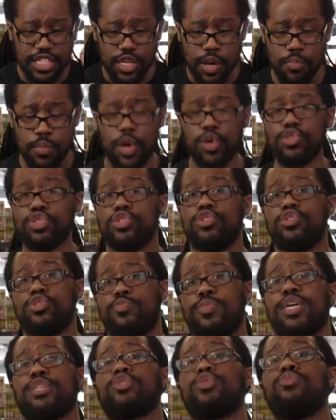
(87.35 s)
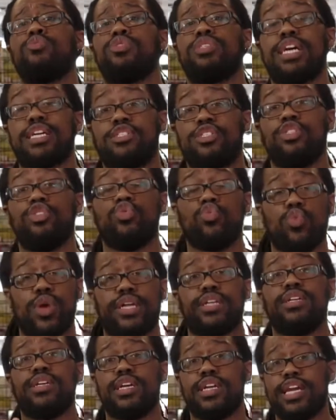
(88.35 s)
emotional spectrum was actually
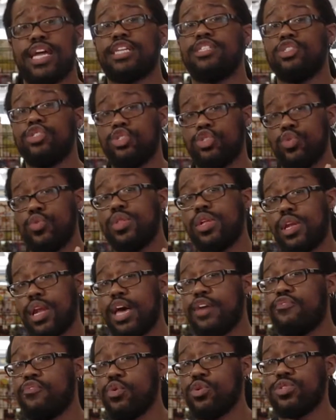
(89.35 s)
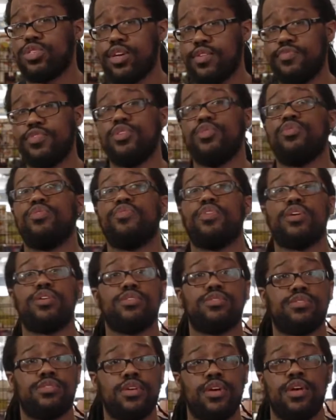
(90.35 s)
directly connected to the life force of the
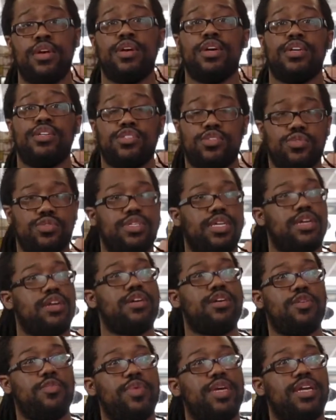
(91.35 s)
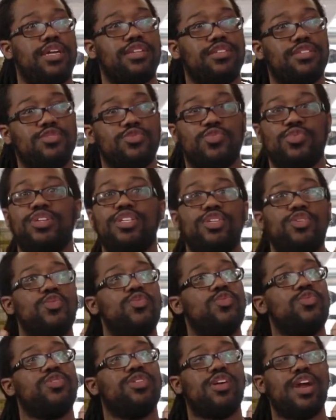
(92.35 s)
universe. So it's like, oh man, this is really
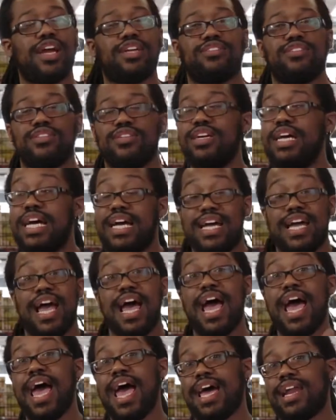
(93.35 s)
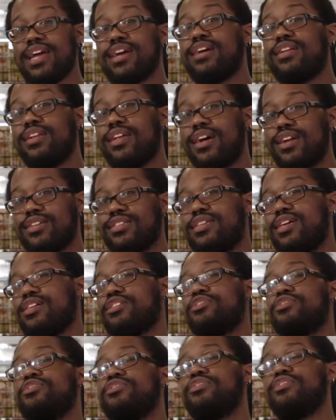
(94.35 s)
cool. They're actually adding a lot of
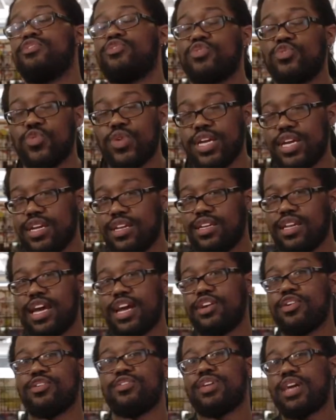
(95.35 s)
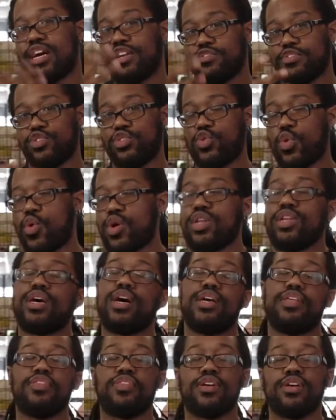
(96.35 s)
texture to this Green Lantern kind of
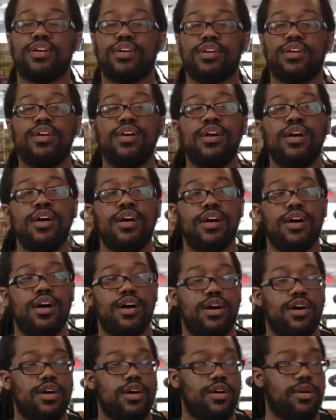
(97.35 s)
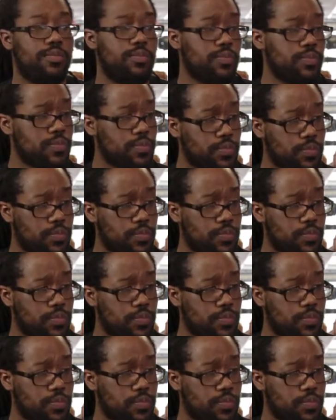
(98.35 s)
storyline thing.